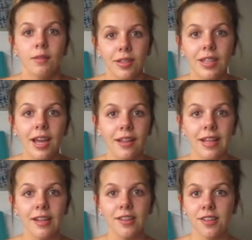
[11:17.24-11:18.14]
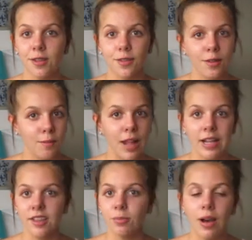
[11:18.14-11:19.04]
yeah,
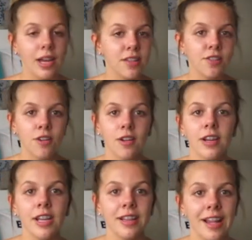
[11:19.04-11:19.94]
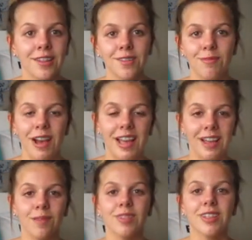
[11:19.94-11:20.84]
that's my story, and that's my
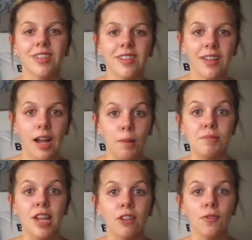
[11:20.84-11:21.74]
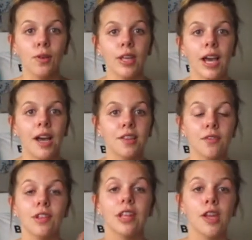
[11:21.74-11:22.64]
update for you guys.
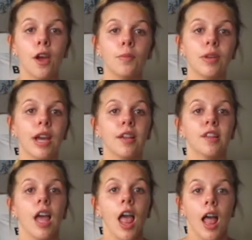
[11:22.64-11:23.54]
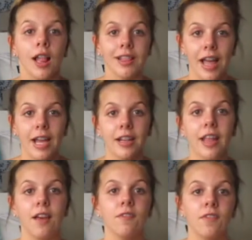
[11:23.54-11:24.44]
I really hope you guys liked
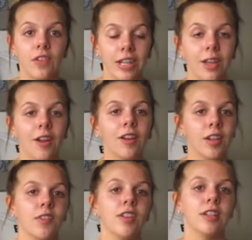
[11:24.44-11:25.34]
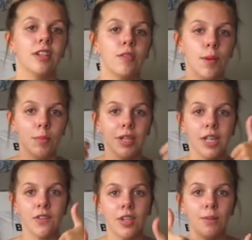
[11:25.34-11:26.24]
that video, and if you did, remember to
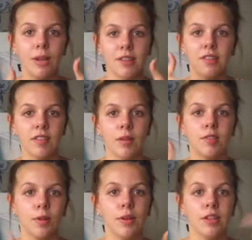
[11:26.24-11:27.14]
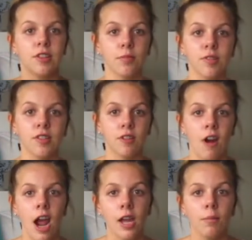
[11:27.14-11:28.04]
give it a massive thumbs up and
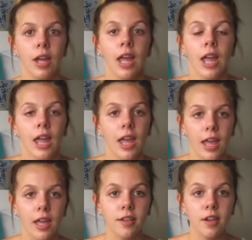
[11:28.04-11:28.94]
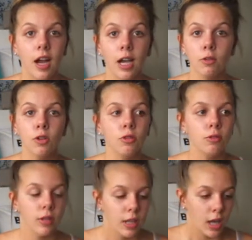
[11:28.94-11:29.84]
subscribe. And I
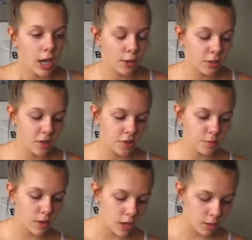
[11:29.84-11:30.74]
know this